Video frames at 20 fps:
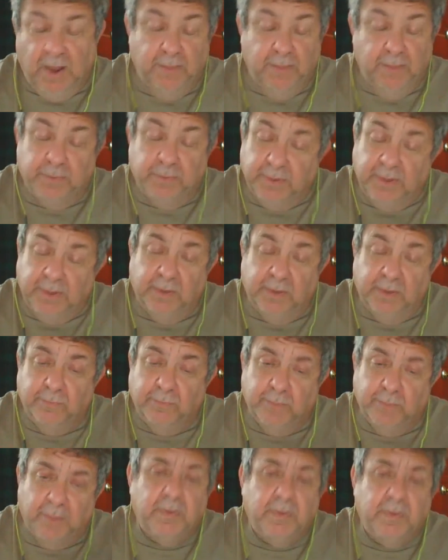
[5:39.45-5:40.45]
I
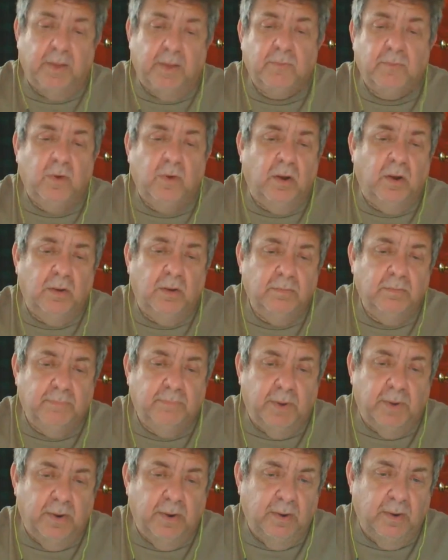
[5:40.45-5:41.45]
believe, maybe I'm
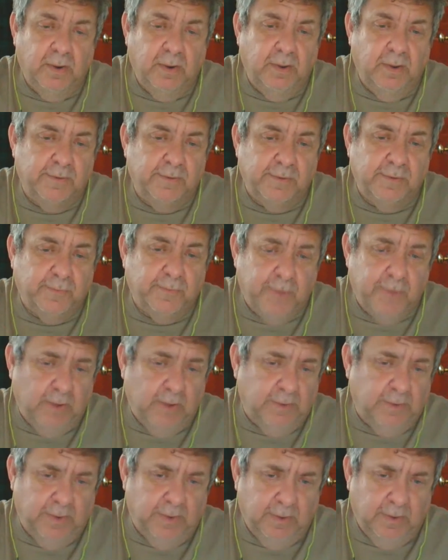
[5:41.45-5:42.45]
wrong, but it's a
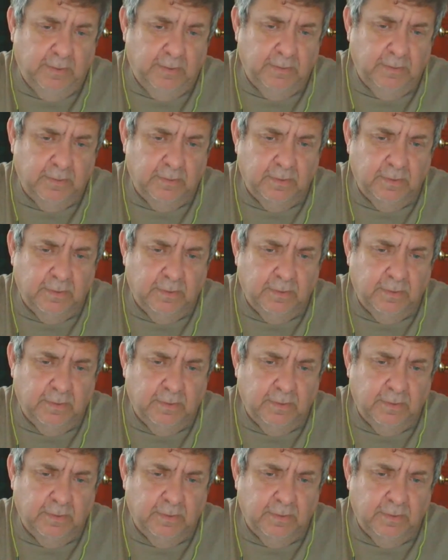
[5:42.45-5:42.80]
felony,